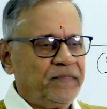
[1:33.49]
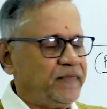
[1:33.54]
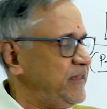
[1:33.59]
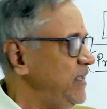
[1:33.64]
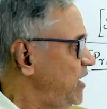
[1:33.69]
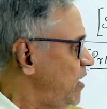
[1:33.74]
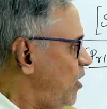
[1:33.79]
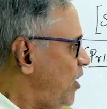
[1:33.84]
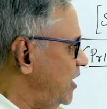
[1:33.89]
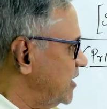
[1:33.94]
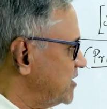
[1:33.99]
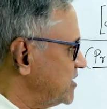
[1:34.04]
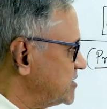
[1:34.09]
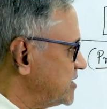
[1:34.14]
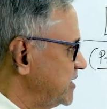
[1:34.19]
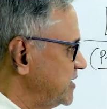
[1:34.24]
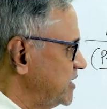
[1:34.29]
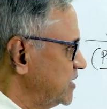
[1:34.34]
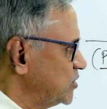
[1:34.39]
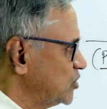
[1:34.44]
They all
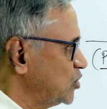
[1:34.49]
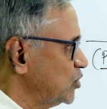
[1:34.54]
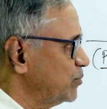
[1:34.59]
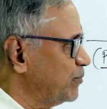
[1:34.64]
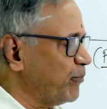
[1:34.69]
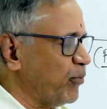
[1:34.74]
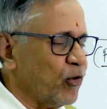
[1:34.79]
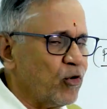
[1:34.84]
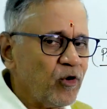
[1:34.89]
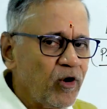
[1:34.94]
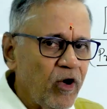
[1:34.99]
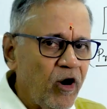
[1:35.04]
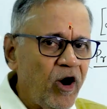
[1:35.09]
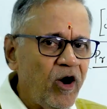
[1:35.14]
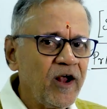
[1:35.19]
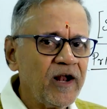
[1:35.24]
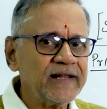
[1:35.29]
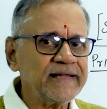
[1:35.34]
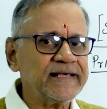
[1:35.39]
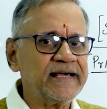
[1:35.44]
decided to pool
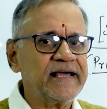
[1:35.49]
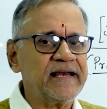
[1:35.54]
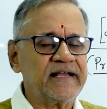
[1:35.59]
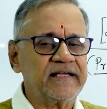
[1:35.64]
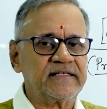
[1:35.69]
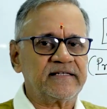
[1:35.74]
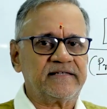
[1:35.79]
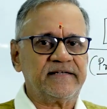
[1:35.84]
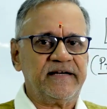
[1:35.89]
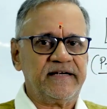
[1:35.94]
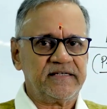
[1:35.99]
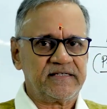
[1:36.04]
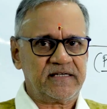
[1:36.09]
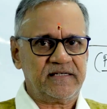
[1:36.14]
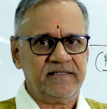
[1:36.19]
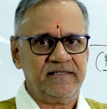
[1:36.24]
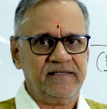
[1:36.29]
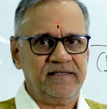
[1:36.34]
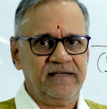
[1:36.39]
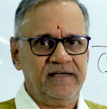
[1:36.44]
all their
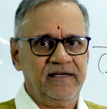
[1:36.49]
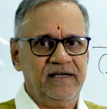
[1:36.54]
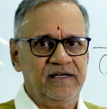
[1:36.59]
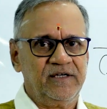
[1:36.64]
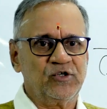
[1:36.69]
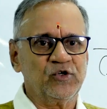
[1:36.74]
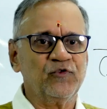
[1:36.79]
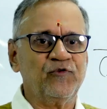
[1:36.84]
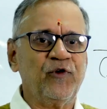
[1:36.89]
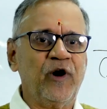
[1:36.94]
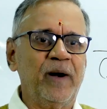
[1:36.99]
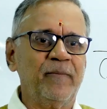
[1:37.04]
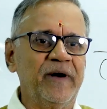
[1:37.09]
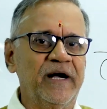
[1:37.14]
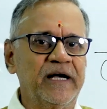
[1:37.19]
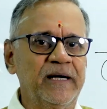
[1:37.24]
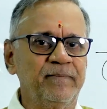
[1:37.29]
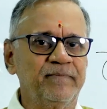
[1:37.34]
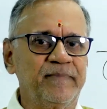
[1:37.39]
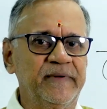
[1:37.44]
estates to form
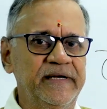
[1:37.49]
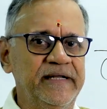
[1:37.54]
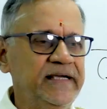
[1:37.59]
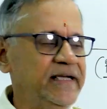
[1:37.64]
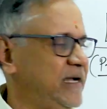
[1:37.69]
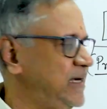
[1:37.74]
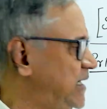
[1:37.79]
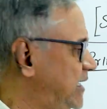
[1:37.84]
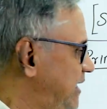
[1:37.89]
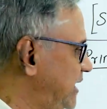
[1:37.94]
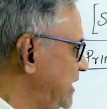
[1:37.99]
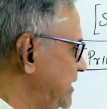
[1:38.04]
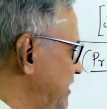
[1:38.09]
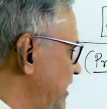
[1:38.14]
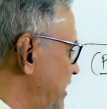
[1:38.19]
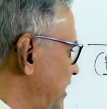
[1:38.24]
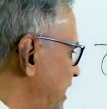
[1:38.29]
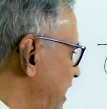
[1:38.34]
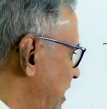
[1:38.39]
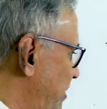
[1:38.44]
a company in
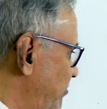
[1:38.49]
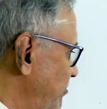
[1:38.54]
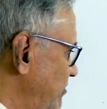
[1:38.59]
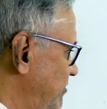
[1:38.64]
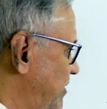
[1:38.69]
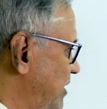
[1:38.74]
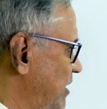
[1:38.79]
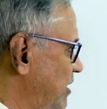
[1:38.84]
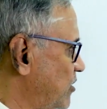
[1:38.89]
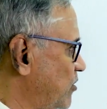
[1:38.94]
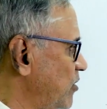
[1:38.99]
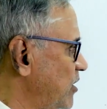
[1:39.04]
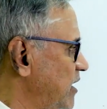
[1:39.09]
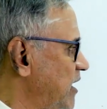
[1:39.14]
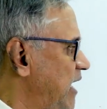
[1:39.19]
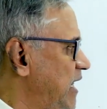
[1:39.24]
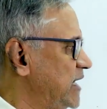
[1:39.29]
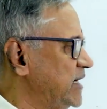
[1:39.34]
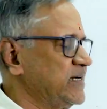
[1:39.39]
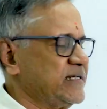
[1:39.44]
the name
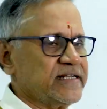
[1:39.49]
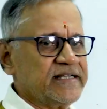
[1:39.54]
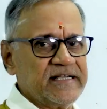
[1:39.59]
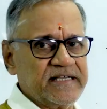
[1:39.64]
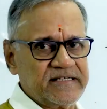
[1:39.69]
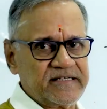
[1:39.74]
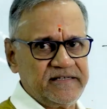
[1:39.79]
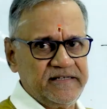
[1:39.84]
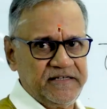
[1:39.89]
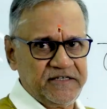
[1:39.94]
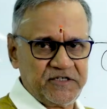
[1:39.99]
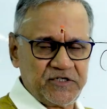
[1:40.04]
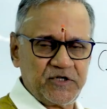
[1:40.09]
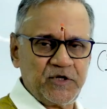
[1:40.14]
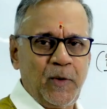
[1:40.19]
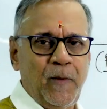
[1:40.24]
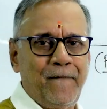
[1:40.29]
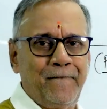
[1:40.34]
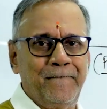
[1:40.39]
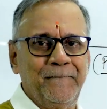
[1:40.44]
Kondali Tea
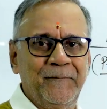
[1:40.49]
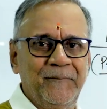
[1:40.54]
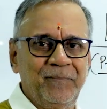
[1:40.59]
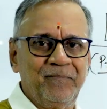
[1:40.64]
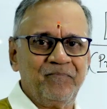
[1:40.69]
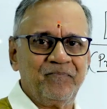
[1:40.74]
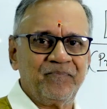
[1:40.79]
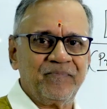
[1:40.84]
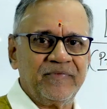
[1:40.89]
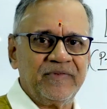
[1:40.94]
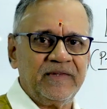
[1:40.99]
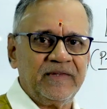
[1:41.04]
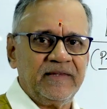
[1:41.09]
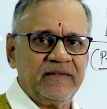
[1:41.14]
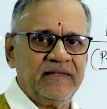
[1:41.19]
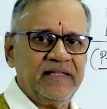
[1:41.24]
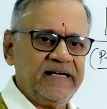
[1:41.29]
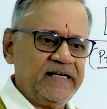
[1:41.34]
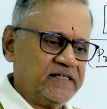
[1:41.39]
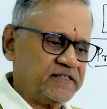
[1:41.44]
Estates.
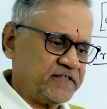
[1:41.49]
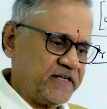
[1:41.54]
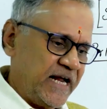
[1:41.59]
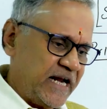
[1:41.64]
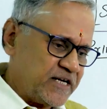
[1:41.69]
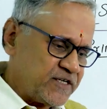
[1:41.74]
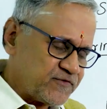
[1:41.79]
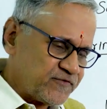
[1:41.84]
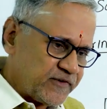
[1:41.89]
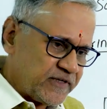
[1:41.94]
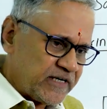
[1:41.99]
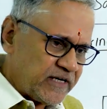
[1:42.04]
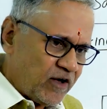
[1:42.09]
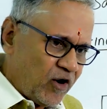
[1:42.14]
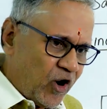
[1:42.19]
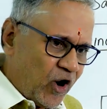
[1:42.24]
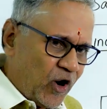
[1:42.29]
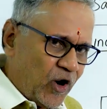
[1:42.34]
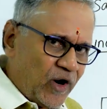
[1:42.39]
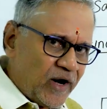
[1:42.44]
They transferred
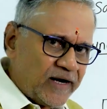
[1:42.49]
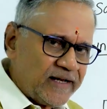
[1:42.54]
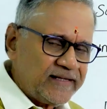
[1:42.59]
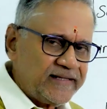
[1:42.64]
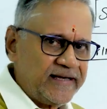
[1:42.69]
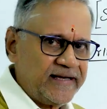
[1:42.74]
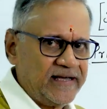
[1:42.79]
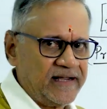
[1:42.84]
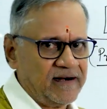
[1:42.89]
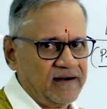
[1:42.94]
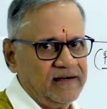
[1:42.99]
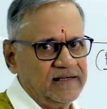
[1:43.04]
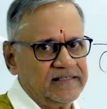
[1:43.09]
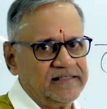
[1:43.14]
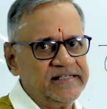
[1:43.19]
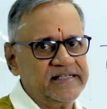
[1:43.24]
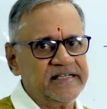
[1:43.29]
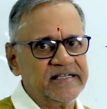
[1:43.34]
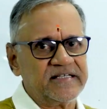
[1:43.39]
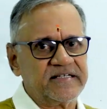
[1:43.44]
all their
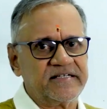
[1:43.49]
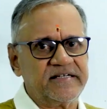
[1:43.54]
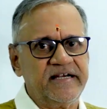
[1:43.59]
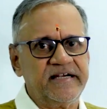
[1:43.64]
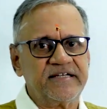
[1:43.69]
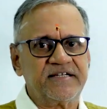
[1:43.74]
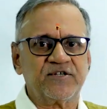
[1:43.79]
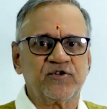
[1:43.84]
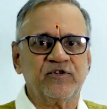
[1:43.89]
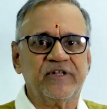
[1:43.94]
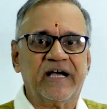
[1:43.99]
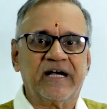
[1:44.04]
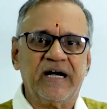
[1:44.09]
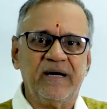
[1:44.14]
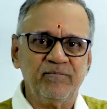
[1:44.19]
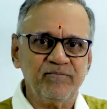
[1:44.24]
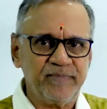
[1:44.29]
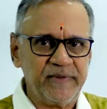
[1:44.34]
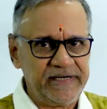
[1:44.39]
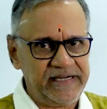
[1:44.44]
tea estates to the
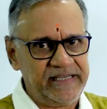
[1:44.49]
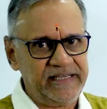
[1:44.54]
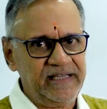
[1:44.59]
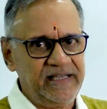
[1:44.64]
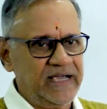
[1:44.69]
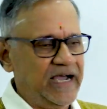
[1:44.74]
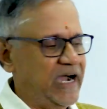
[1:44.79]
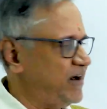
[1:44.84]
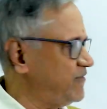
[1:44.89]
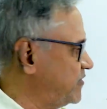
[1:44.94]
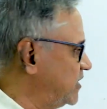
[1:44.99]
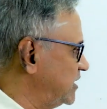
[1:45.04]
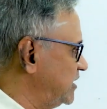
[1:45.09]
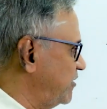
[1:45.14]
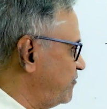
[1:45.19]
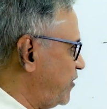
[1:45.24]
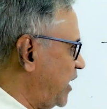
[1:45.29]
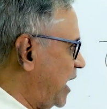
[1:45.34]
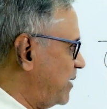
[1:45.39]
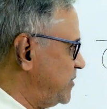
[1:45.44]
company after
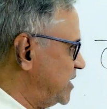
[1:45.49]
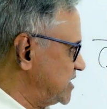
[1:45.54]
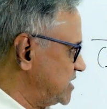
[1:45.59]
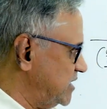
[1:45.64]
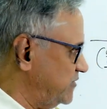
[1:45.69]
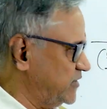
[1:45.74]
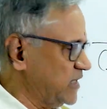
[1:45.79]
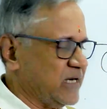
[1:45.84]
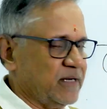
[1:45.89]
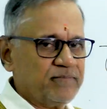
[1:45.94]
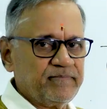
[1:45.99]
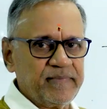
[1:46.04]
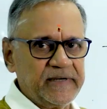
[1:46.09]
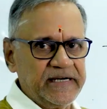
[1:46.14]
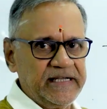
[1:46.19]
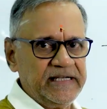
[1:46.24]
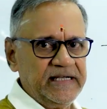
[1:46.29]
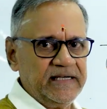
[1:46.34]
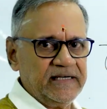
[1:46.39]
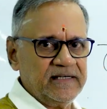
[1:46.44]
the formation of the
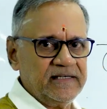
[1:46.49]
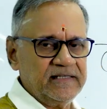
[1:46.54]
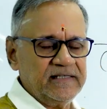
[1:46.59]
company,